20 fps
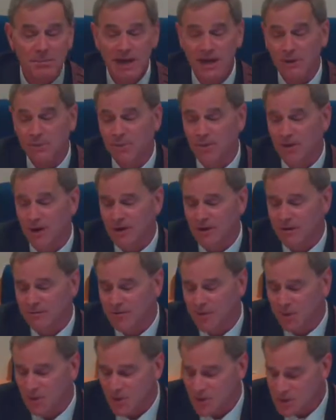main prayer
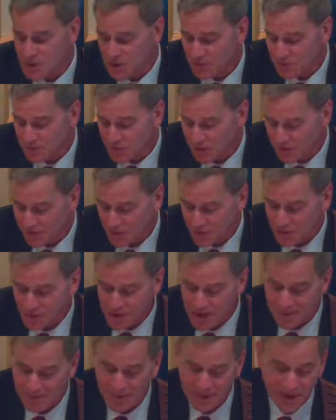of our worship service.
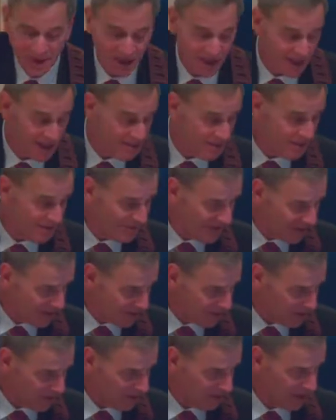The Amidah can be
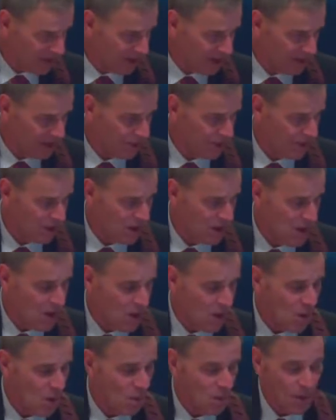found on page
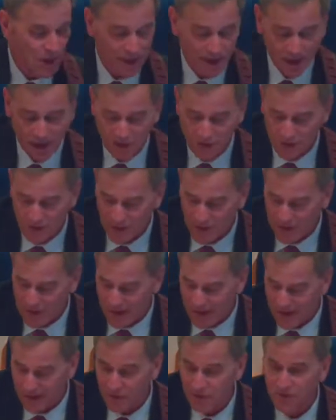
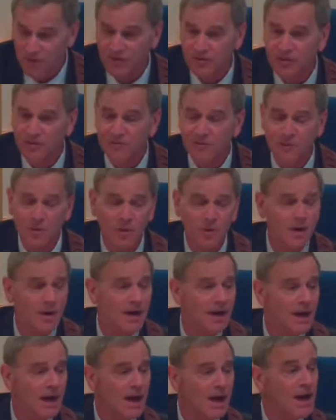
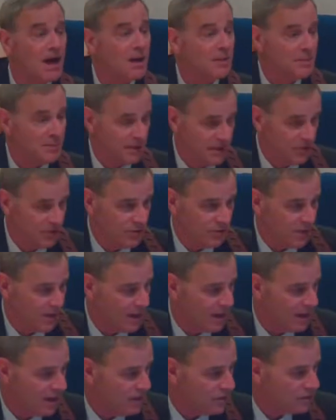164. Please
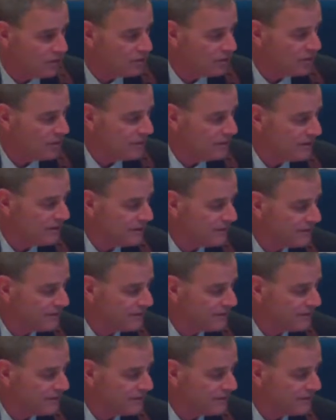rise.